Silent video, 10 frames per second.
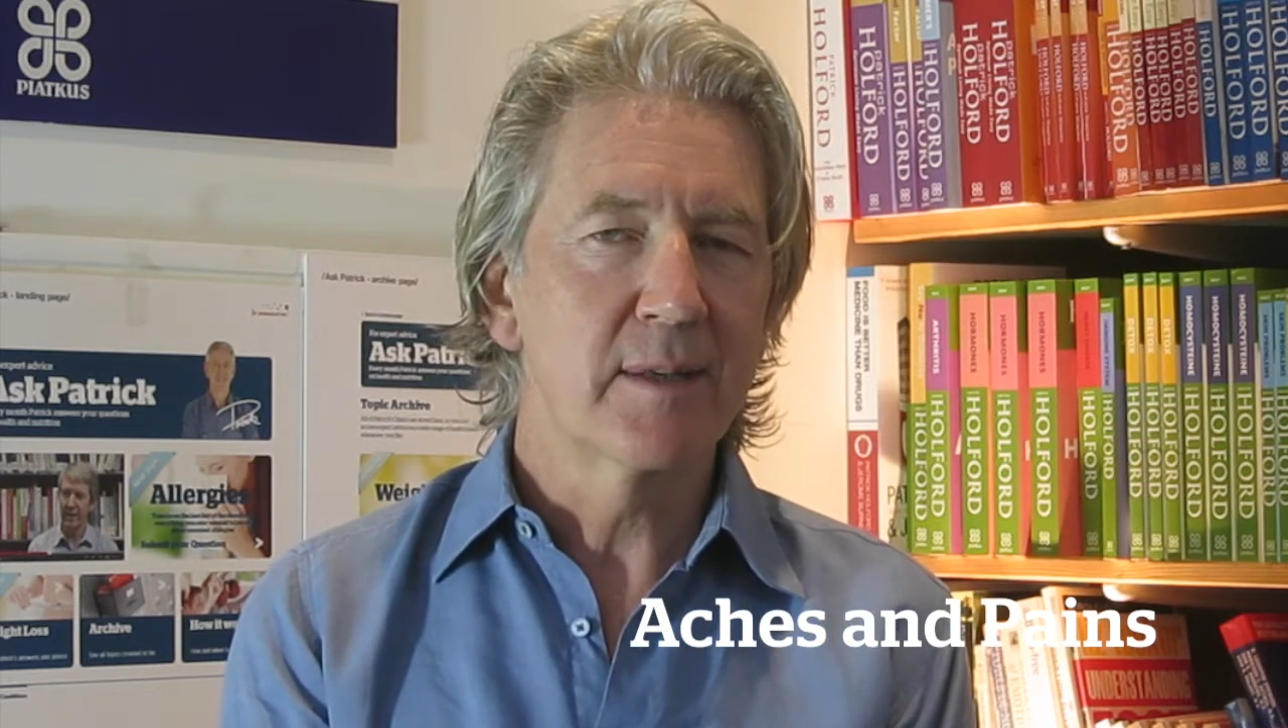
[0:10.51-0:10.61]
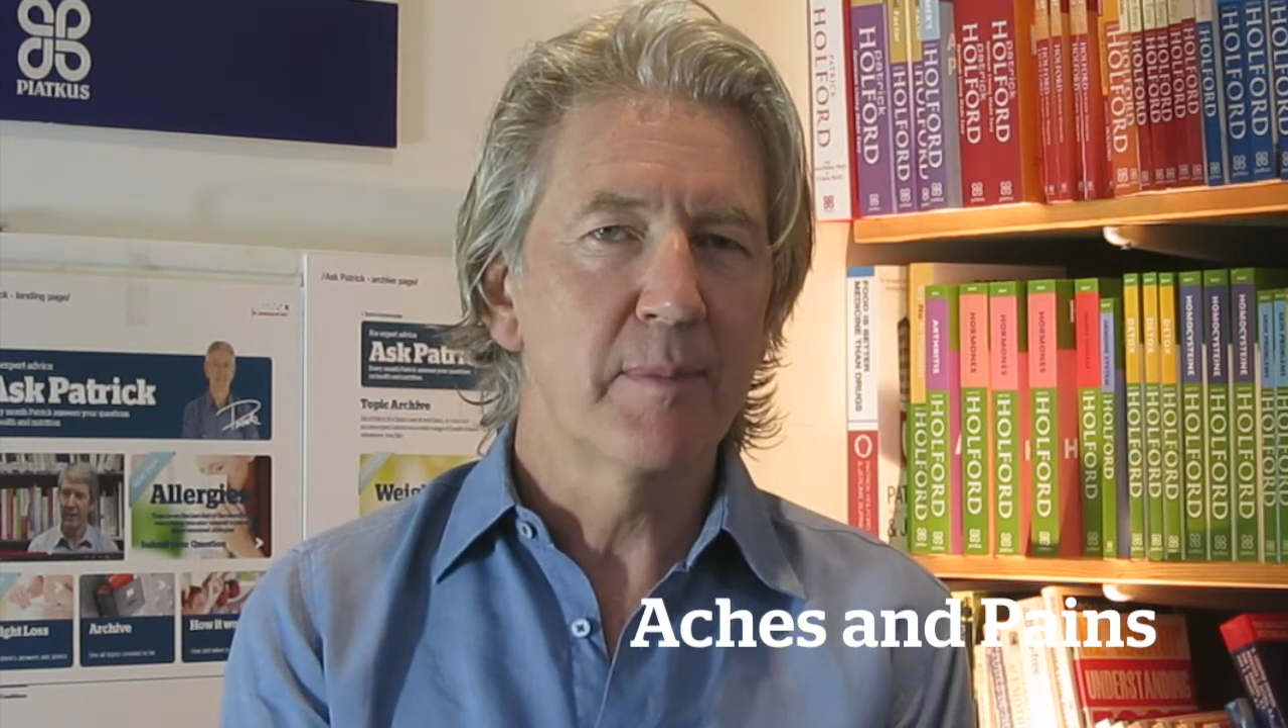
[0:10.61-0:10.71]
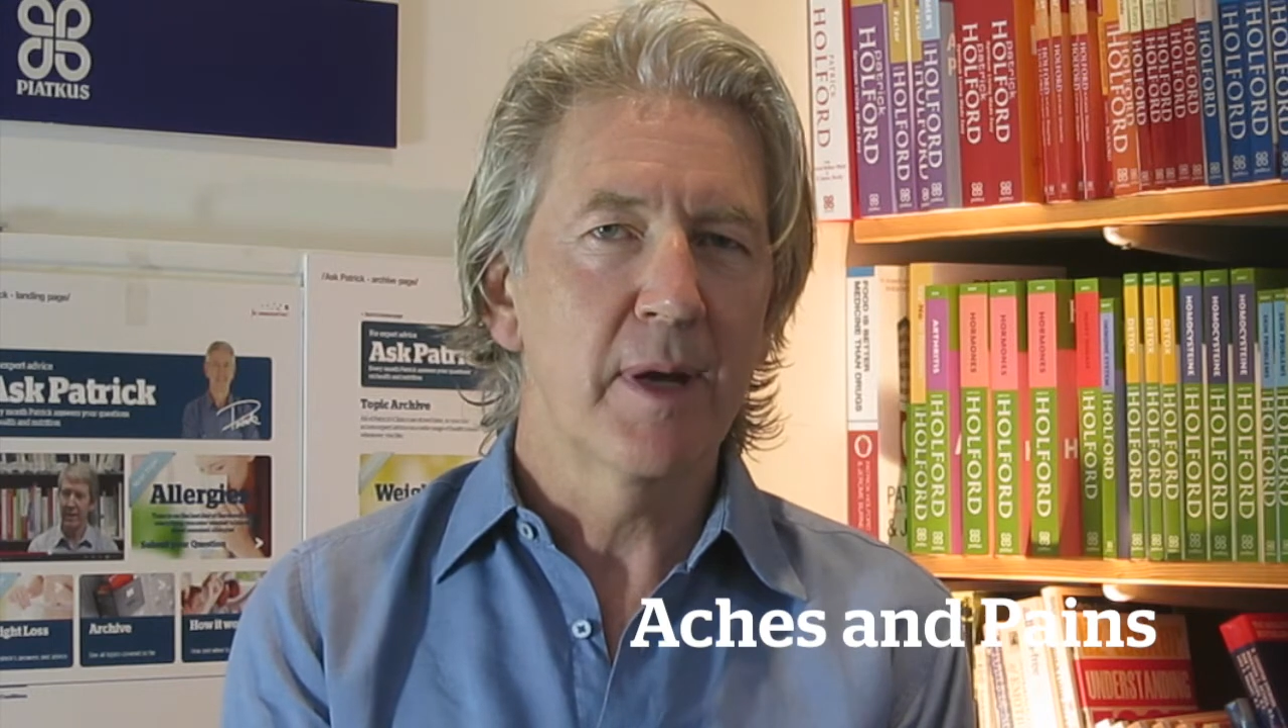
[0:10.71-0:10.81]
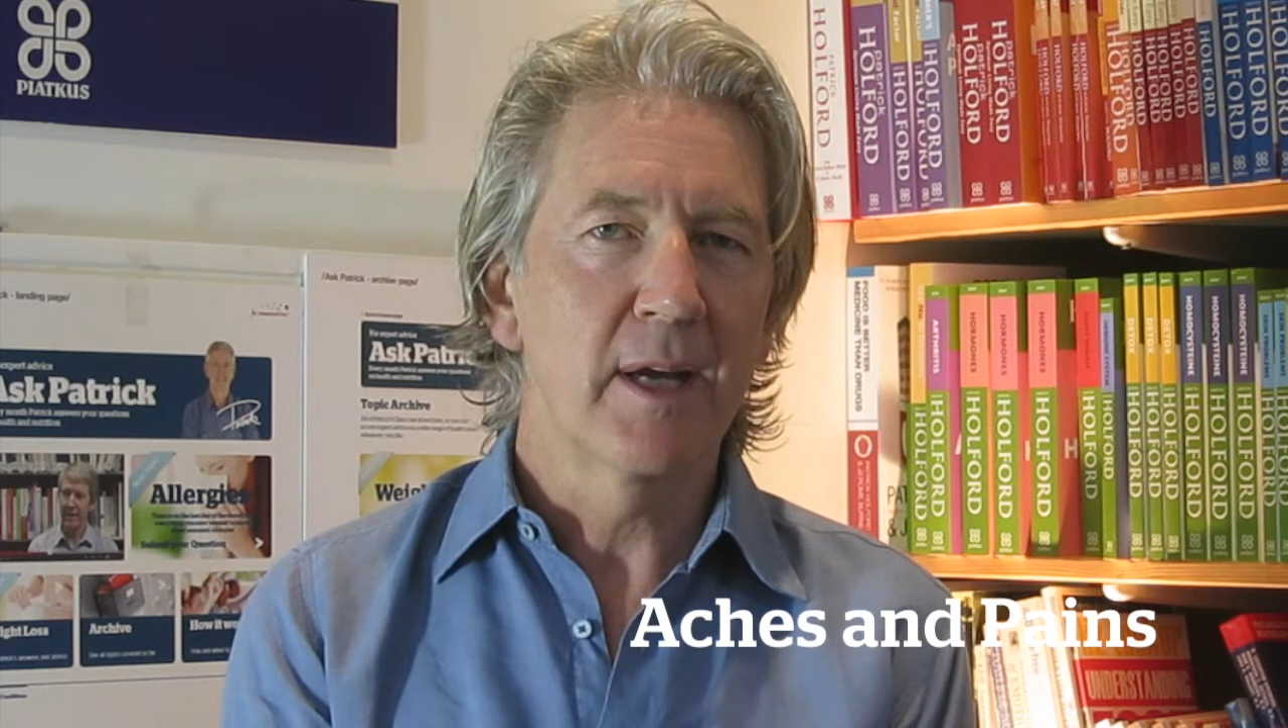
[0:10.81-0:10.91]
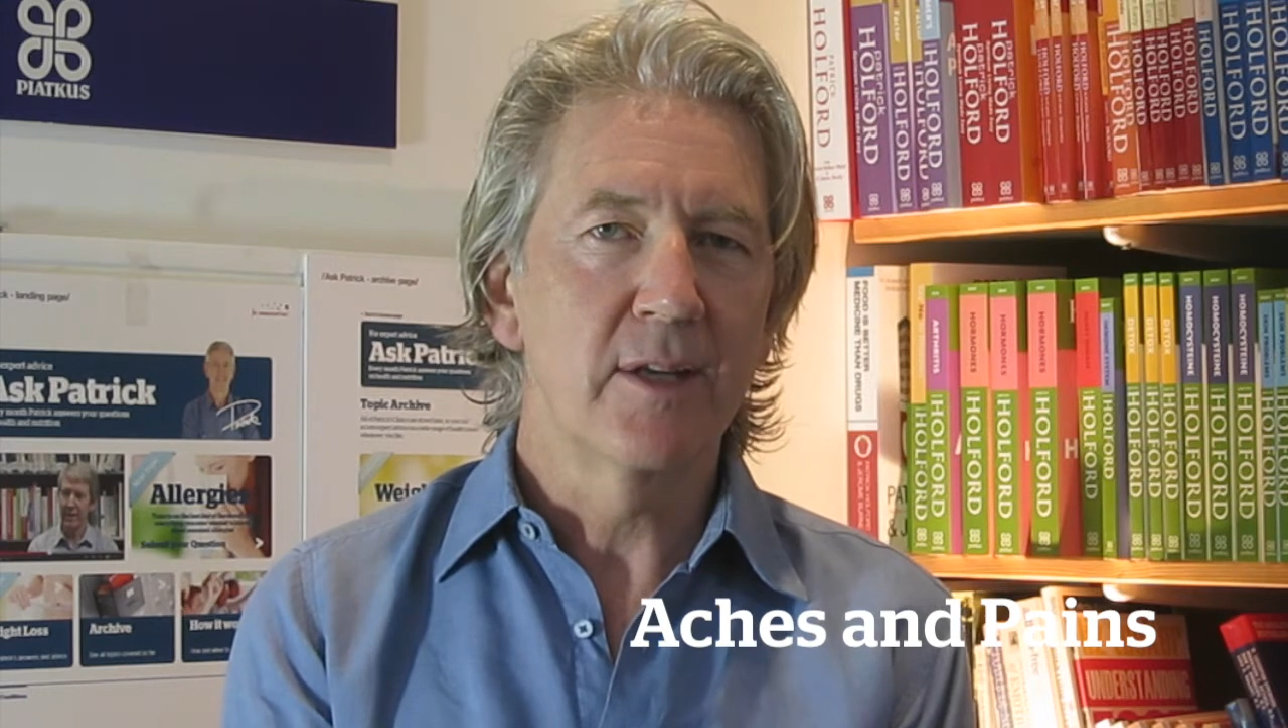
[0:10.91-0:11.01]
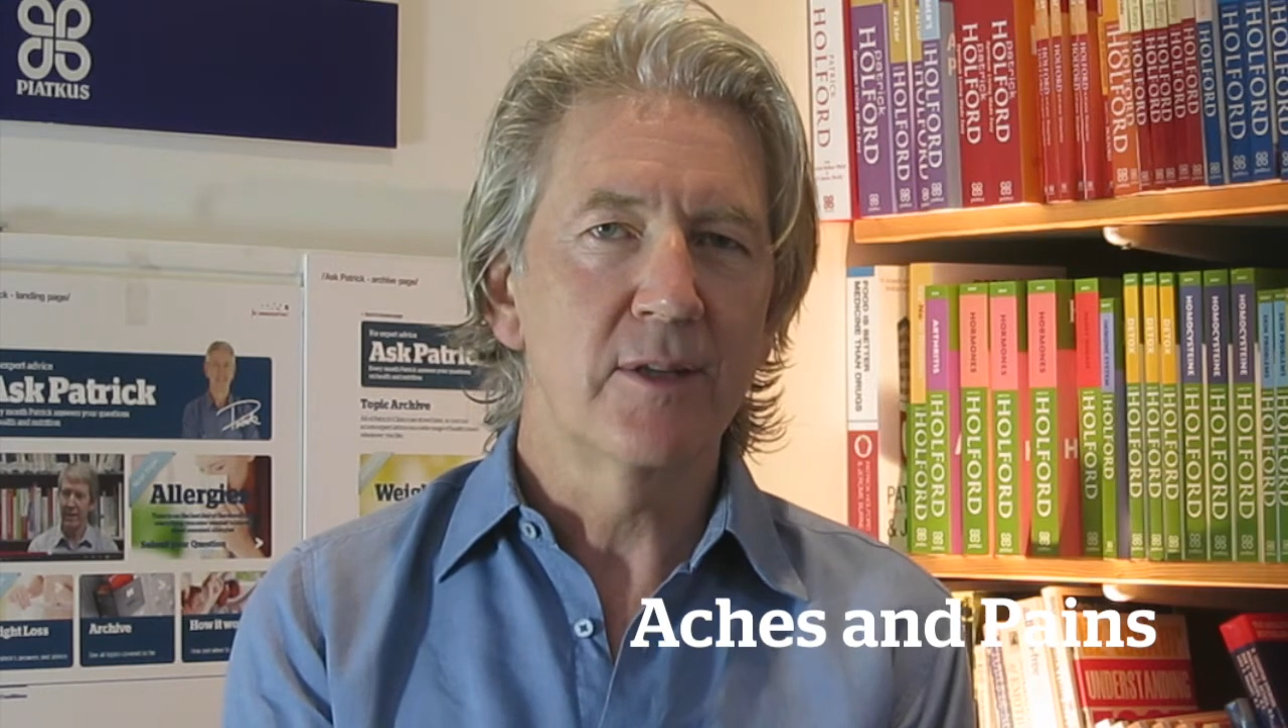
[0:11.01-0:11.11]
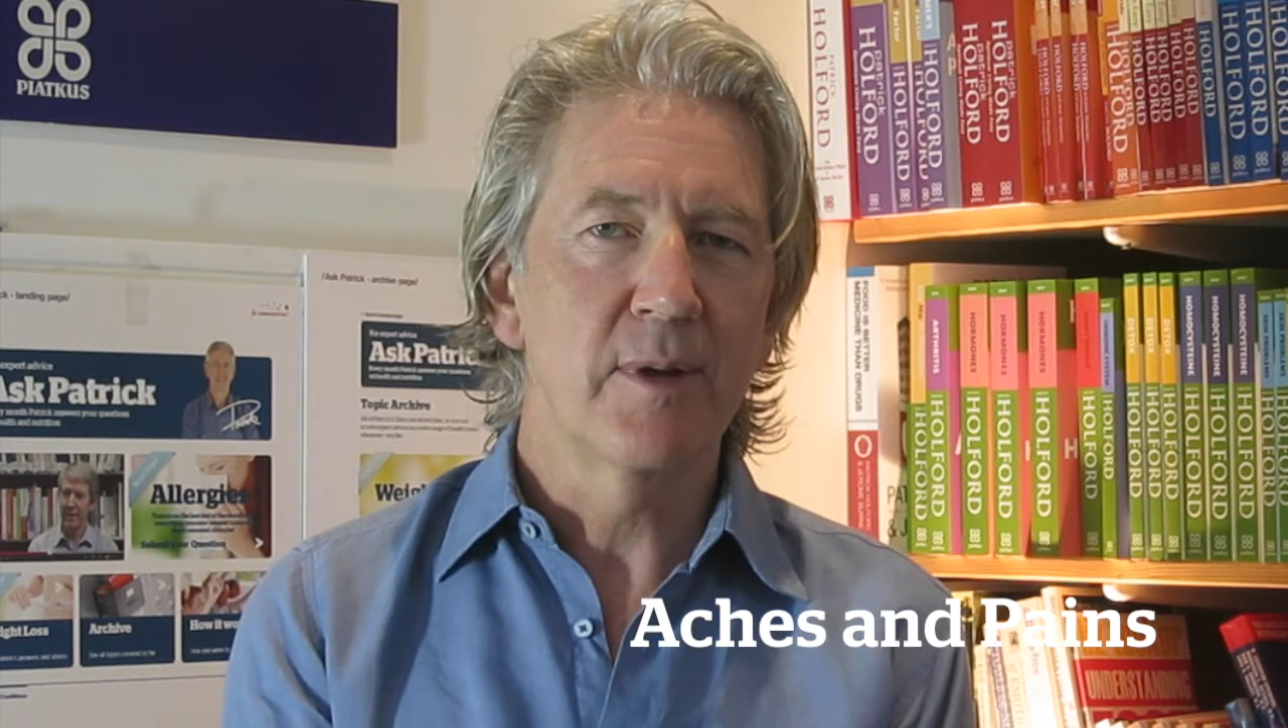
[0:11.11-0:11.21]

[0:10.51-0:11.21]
and pains,